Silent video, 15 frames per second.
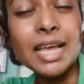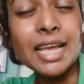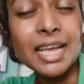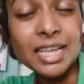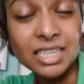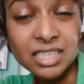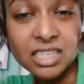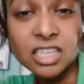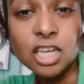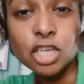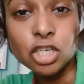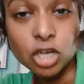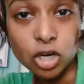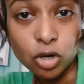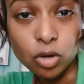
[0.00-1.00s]
It's such
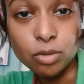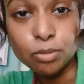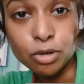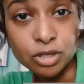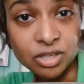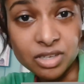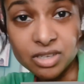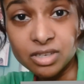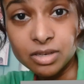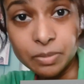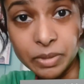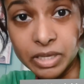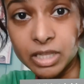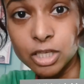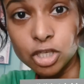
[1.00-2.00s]
a long process to
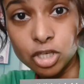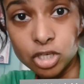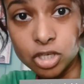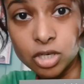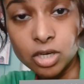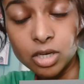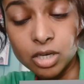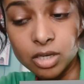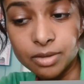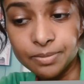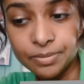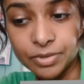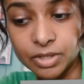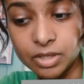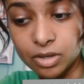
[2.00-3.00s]
make this kuchela.
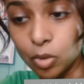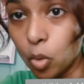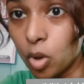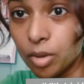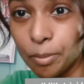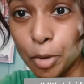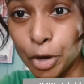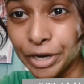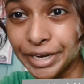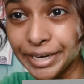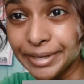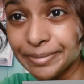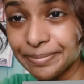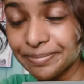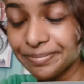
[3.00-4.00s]
It took all
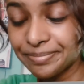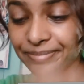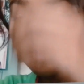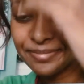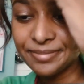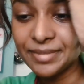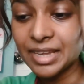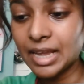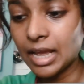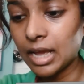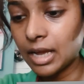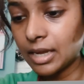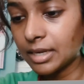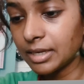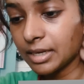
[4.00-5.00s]
morning
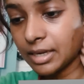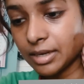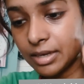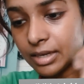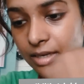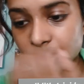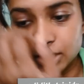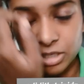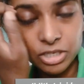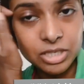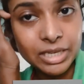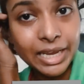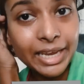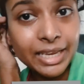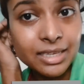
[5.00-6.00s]
and I just
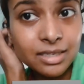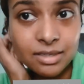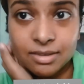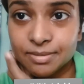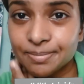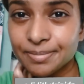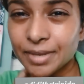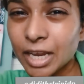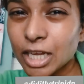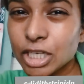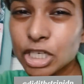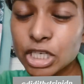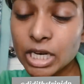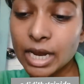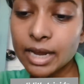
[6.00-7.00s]
ate
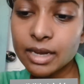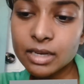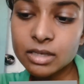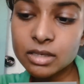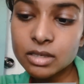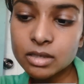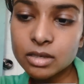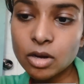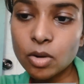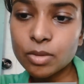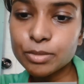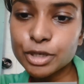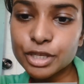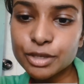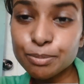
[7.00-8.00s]
lunch and now
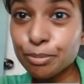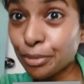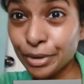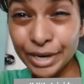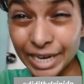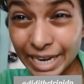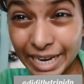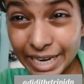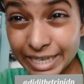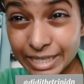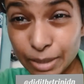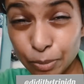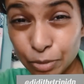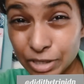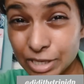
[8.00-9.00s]
I'm just prettying it
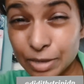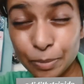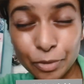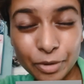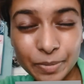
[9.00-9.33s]
up with some.